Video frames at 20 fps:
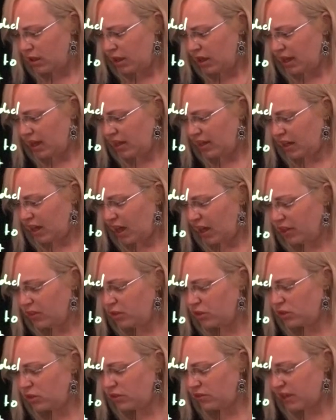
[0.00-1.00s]
and
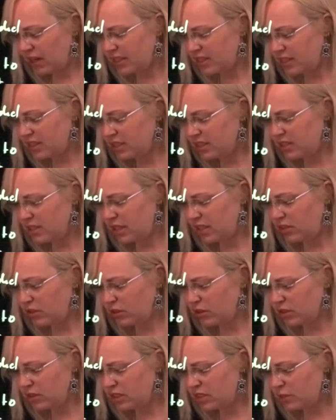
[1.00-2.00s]
other devices that you
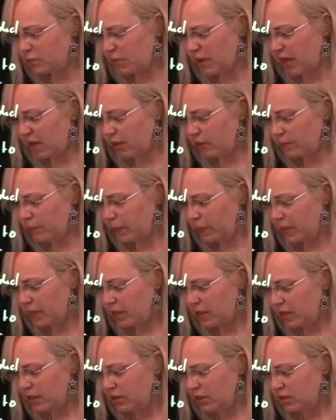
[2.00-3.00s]
can spell.
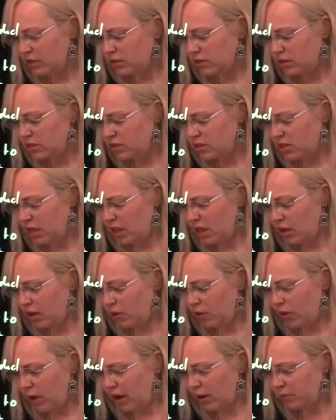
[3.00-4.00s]

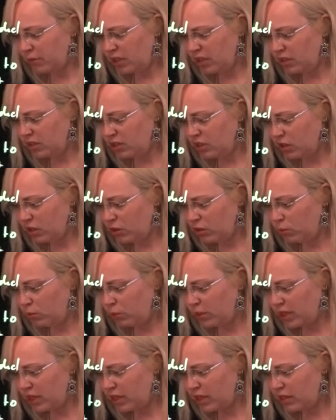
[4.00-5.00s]
So I'm going to go
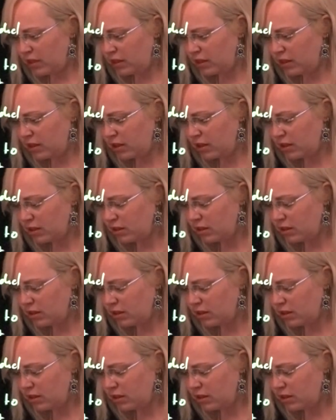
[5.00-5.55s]
with